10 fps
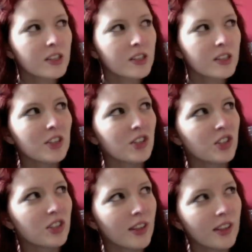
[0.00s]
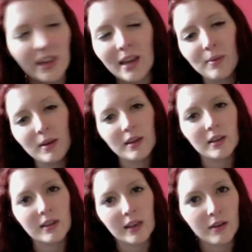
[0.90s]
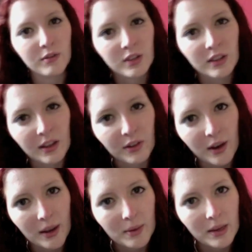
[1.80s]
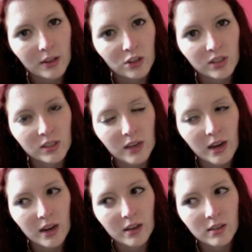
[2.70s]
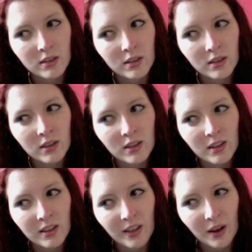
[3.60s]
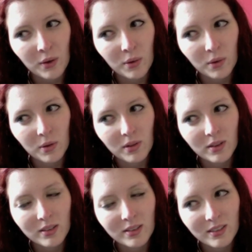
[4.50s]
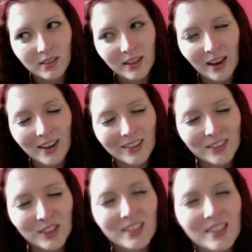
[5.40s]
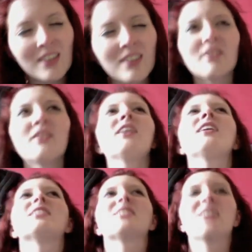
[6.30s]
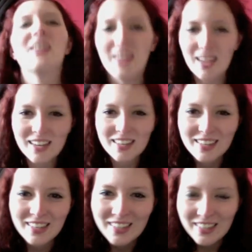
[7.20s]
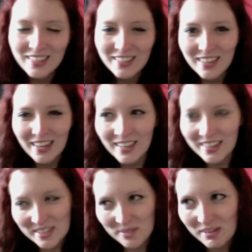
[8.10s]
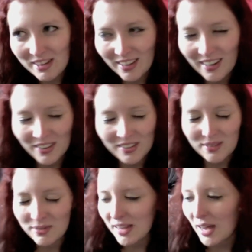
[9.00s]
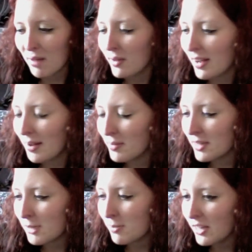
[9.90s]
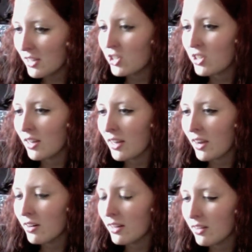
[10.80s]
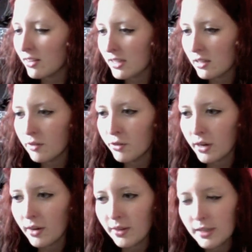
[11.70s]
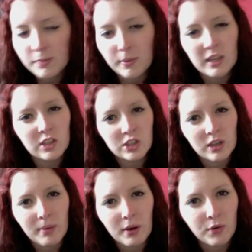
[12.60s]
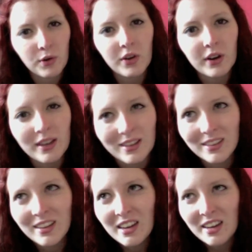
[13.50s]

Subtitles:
The speech that the Amy gave to the other Amy, just that whole... Yeah, just, oh gosh, I can't speak right now because I'm sad, but the speech, Karen Gillan's delivery on that speech about Rory and